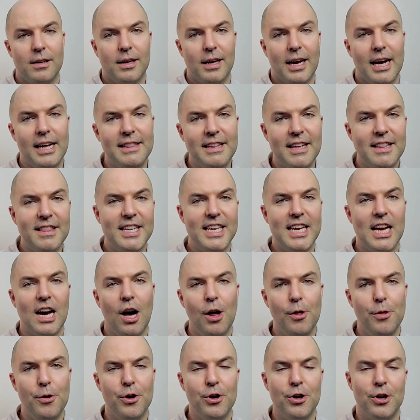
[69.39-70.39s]
And then the
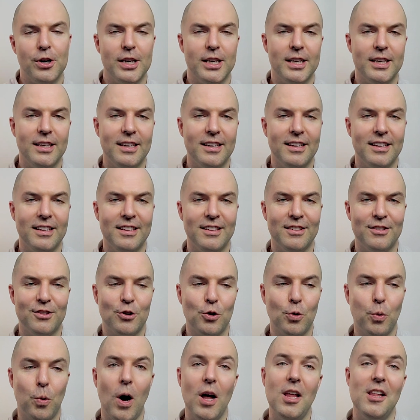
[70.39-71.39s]
other is
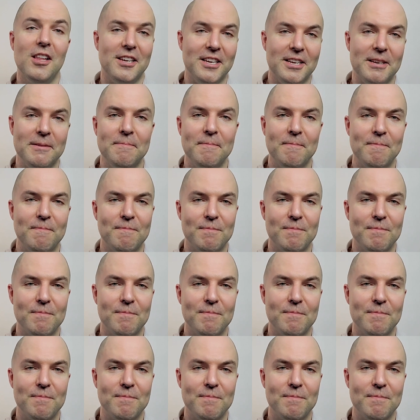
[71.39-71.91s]
quality.